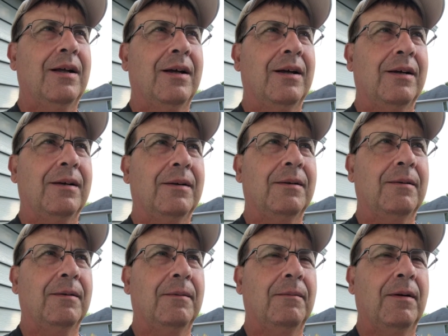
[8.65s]
a
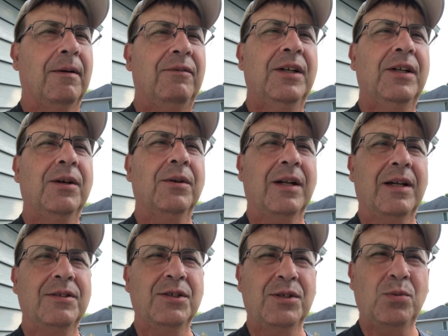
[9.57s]
video that
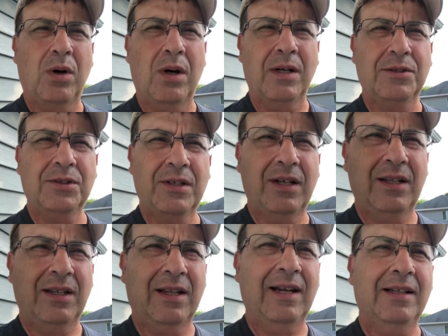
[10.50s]
I just watched
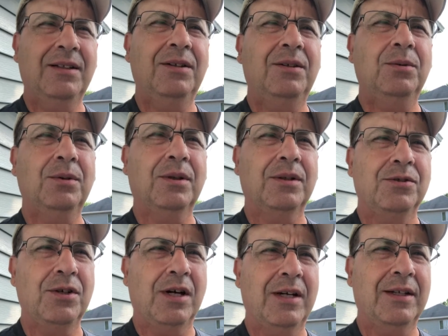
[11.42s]
that had to do with the
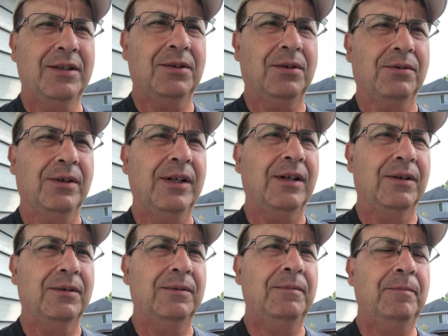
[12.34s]
giant
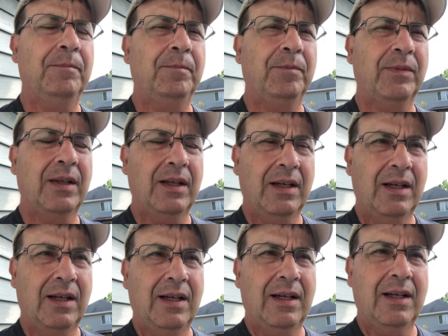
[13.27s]
teredo.
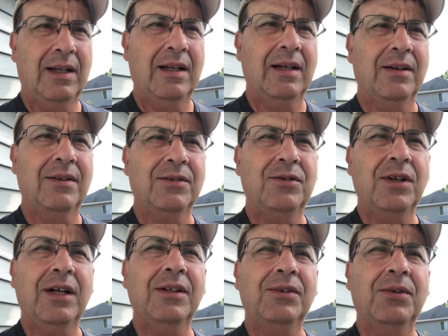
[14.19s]
Now, the
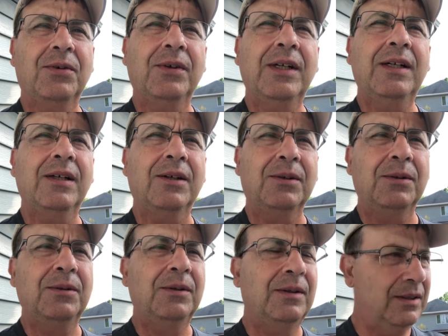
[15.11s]
giant
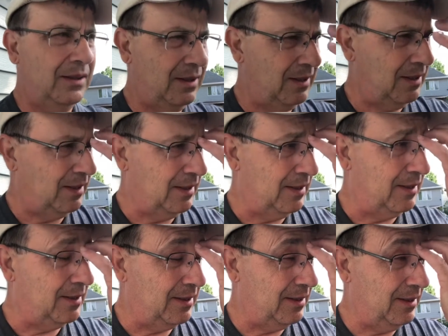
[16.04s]
teredo,
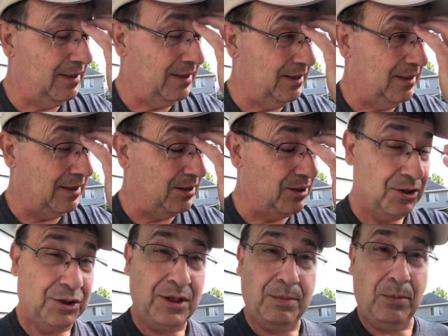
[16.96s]
it's a
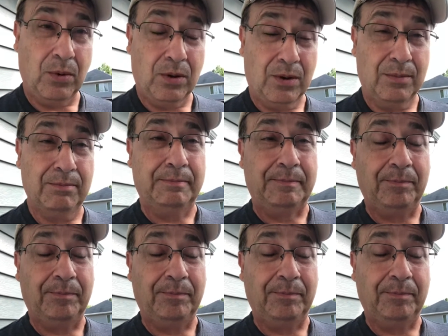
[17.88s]
shipworm,